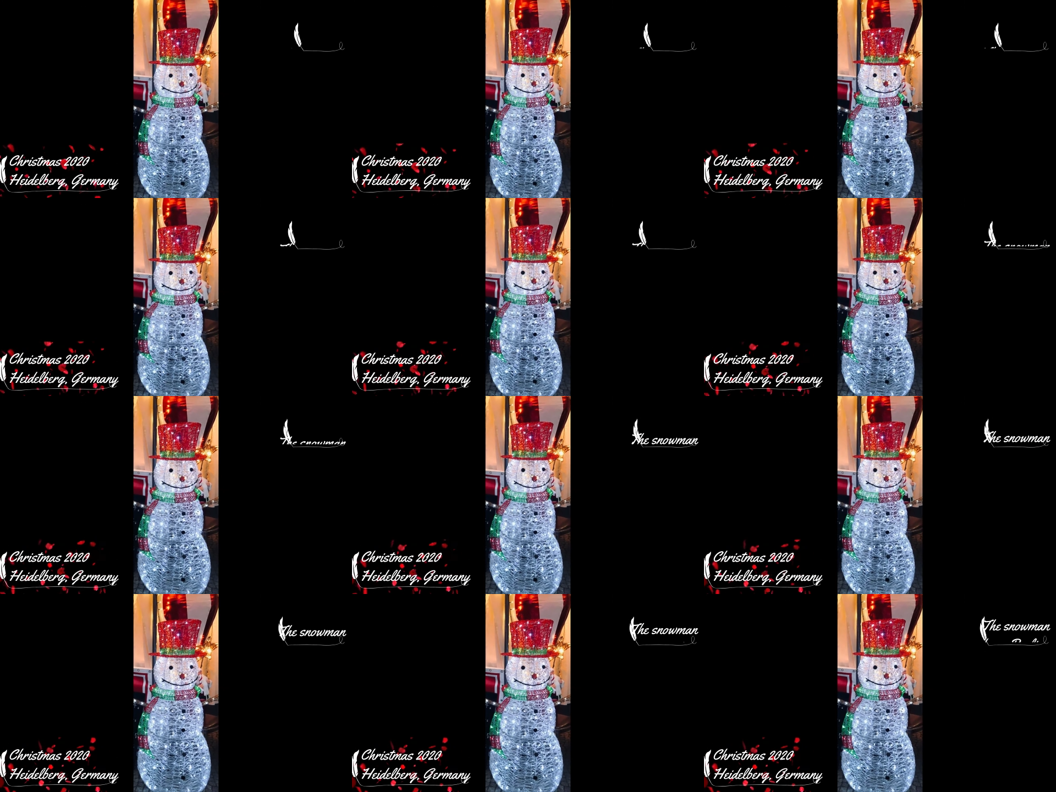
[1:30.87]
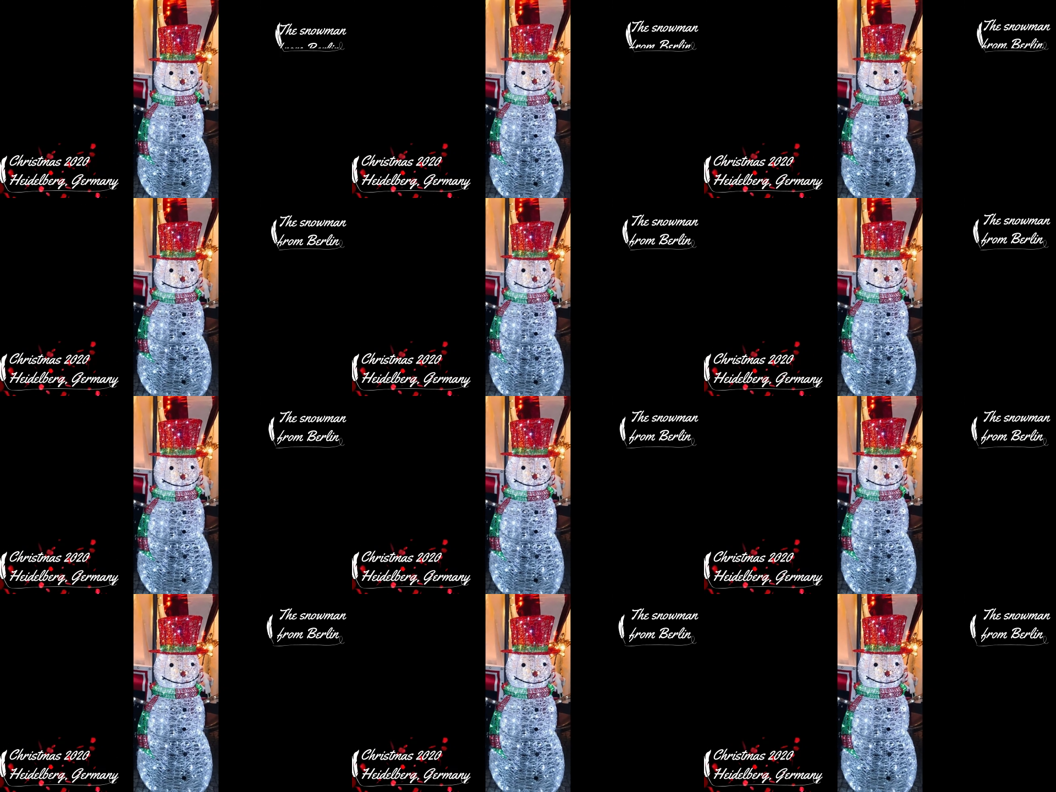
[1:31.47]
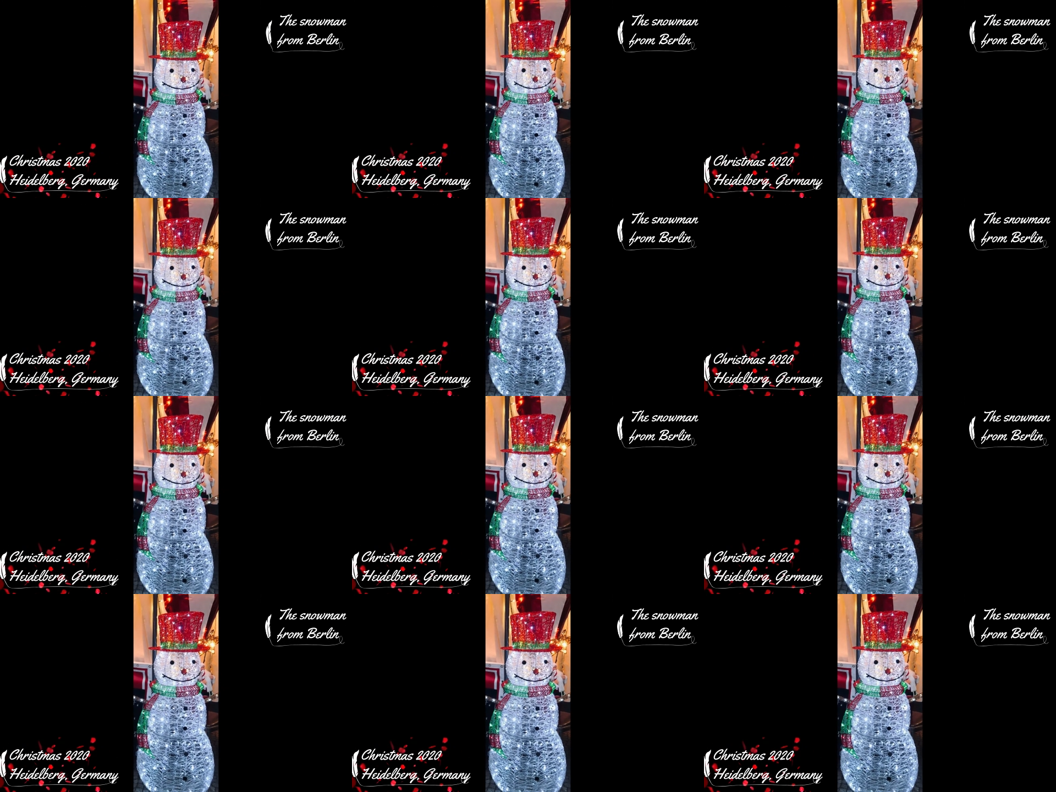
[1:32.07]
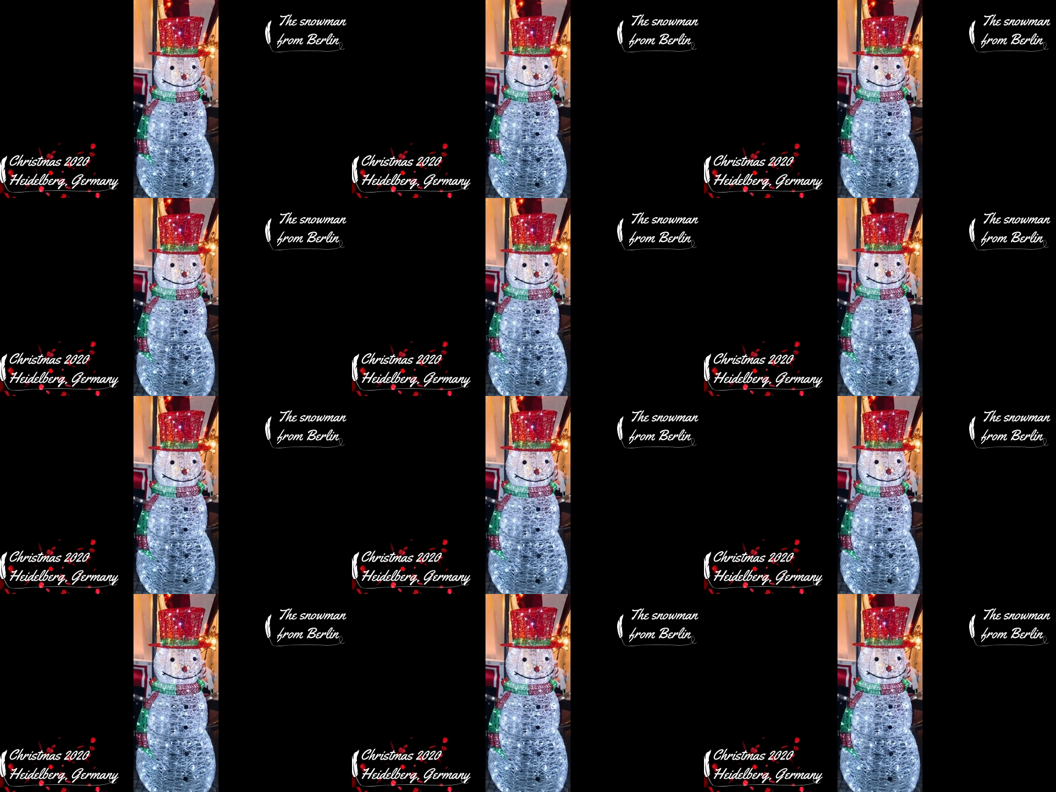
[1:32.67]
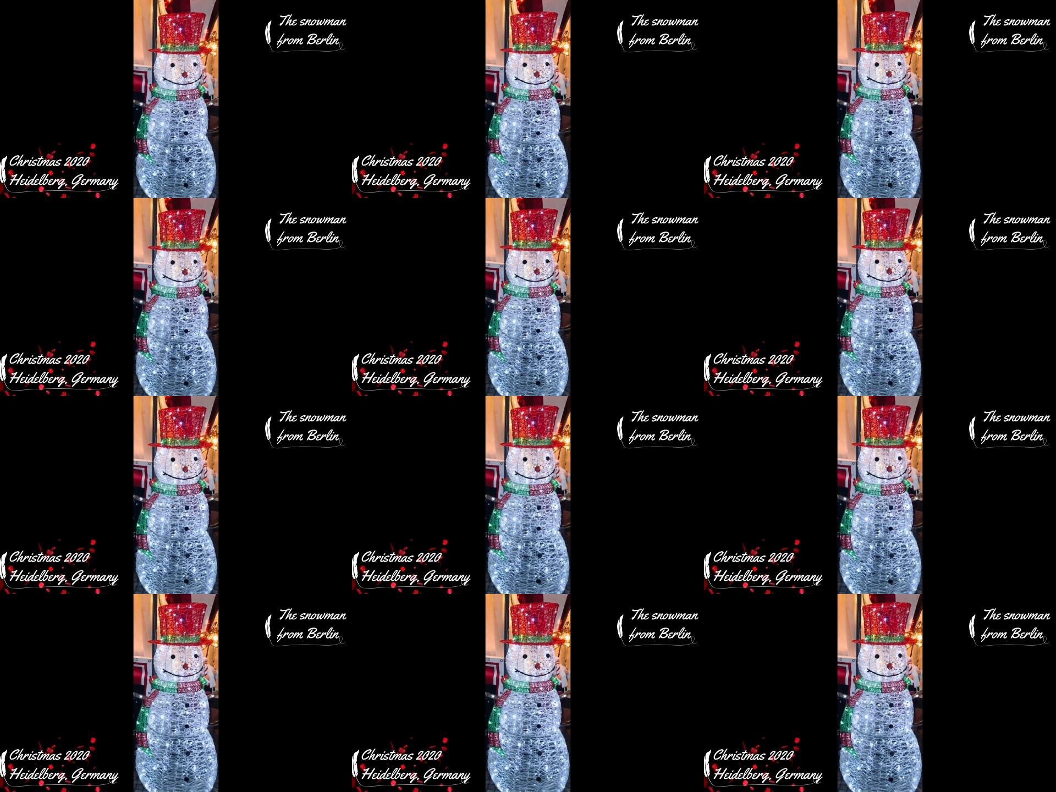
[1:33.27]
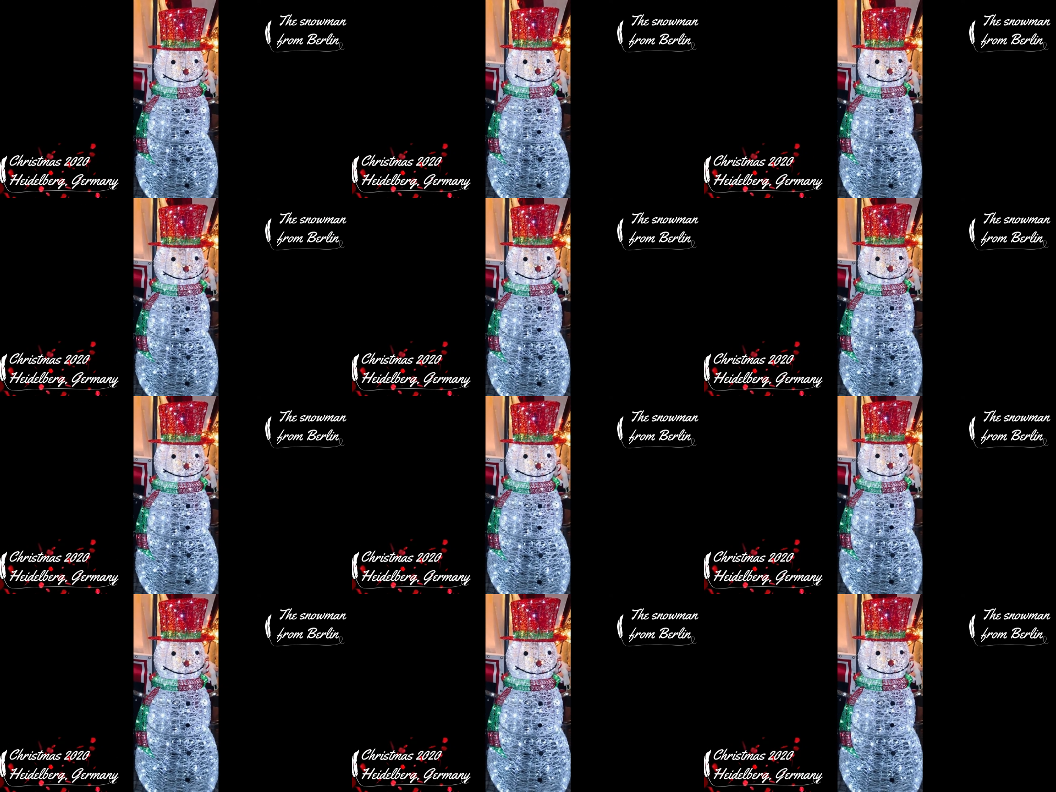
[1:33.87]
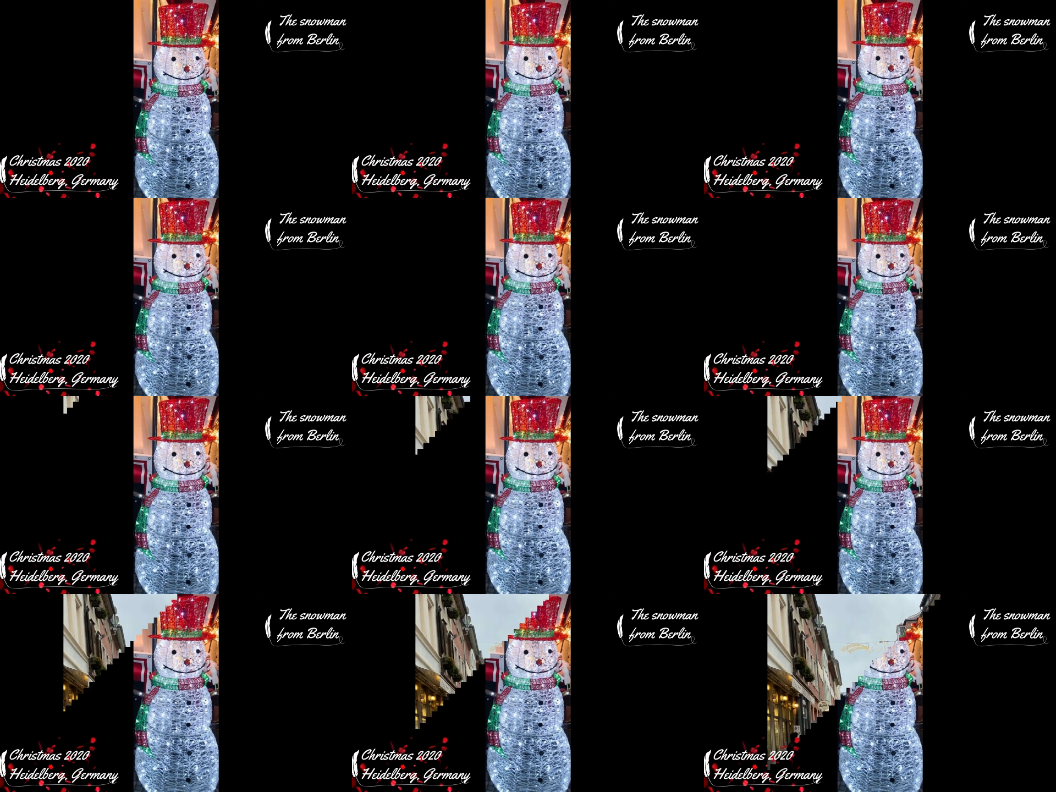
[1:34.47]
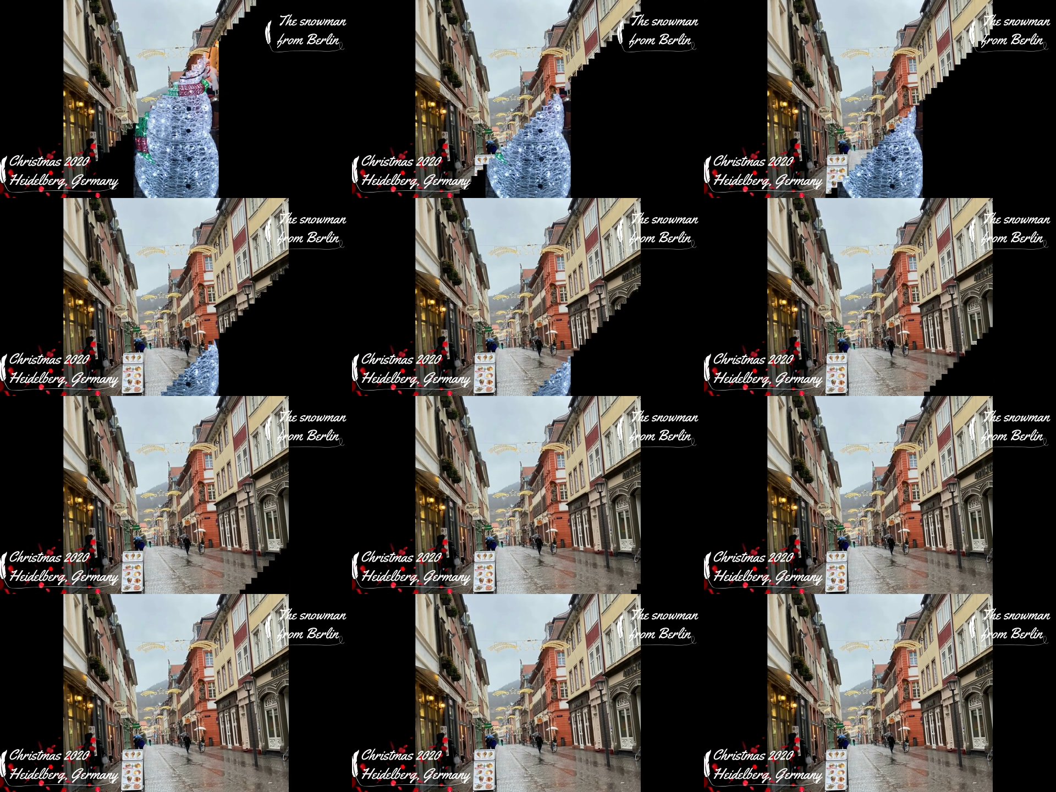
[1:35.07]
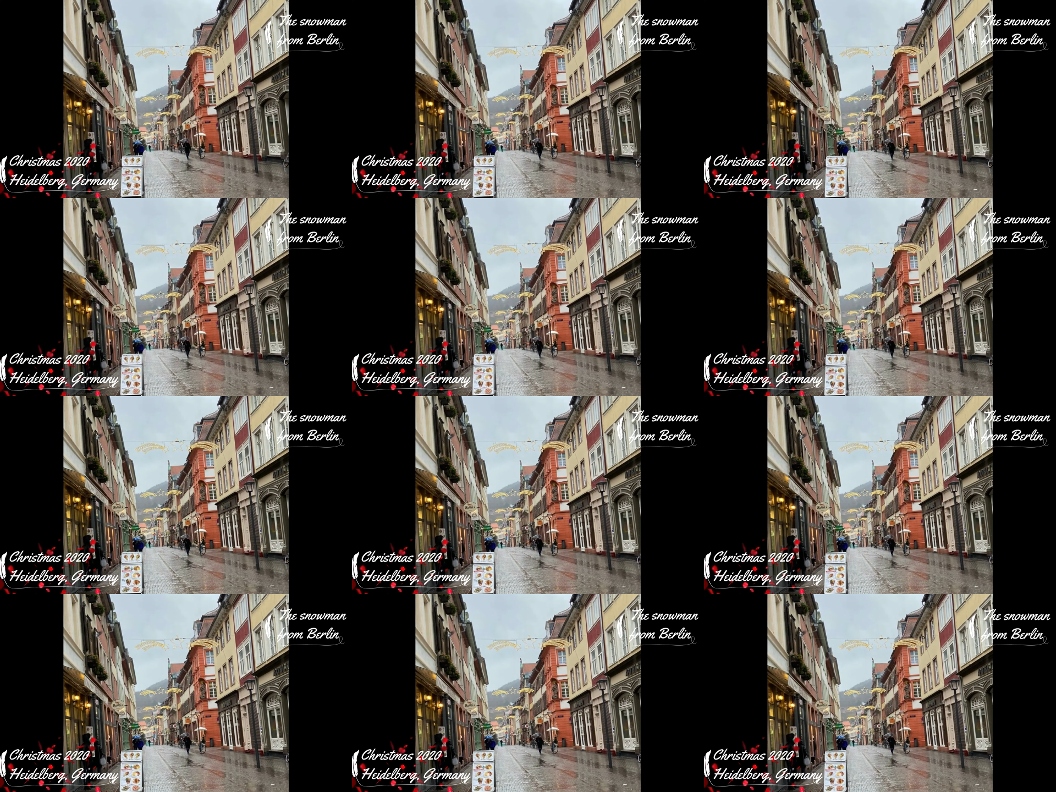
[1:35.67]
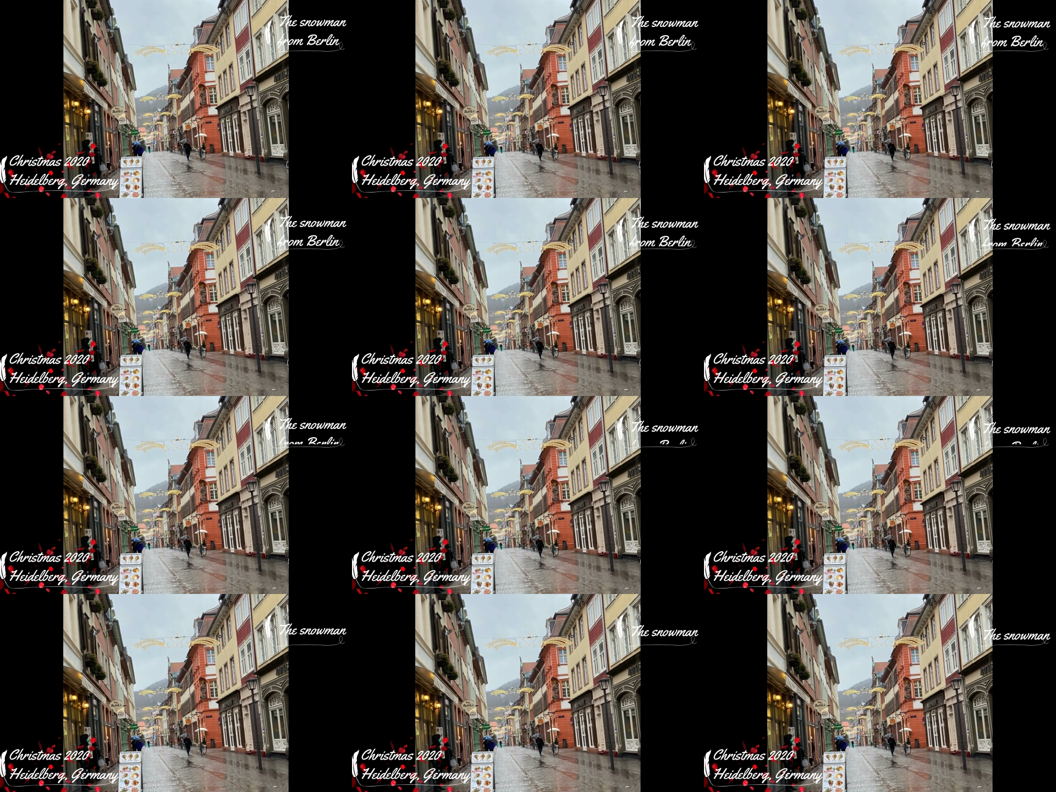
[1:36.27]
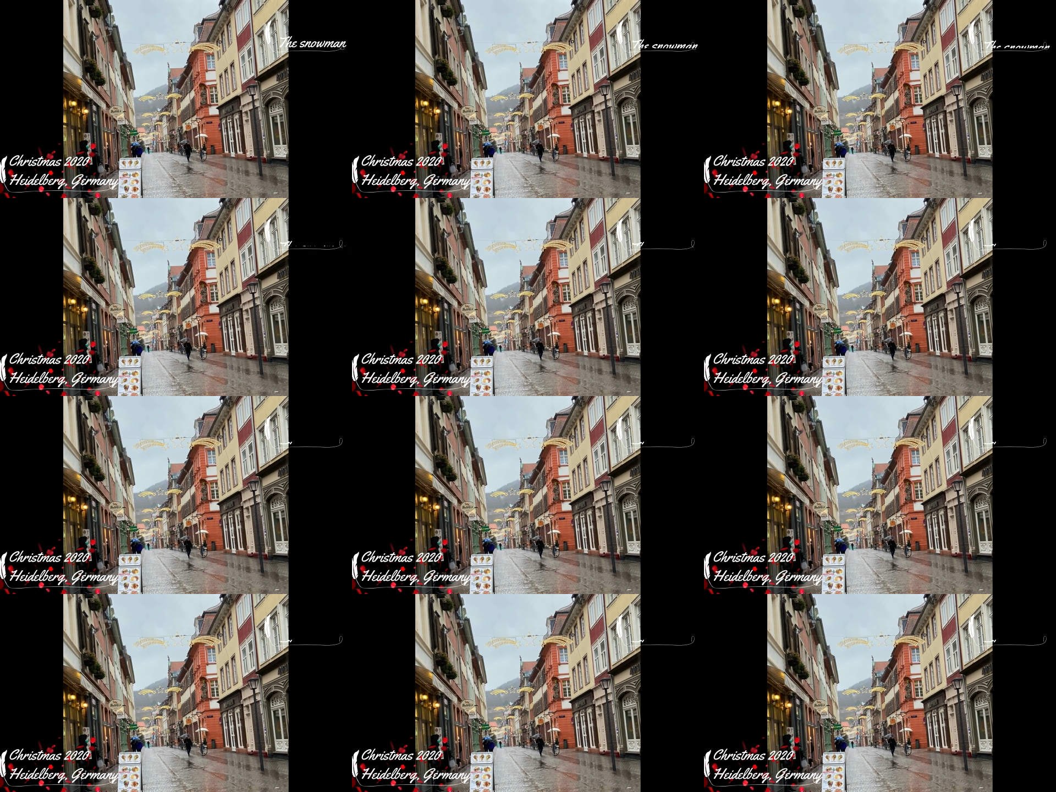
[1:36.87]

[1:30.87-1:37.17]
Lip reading: No face is visible, so there are no lips to read.